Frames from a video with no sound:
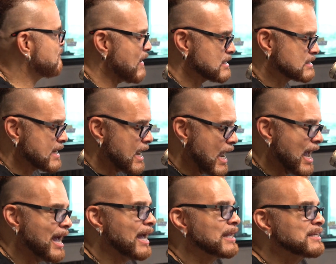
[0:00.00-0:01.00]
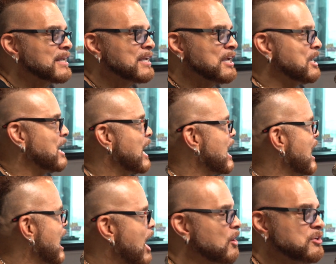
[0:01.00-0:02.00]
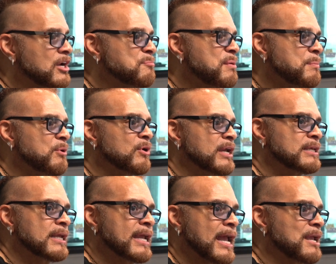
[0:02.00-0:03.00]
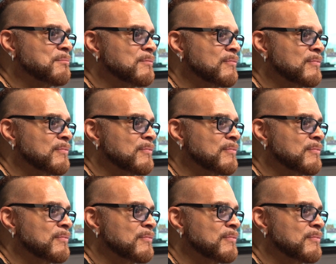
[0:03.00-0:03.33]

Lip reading: If I stay hot, how young people gonna get in the game?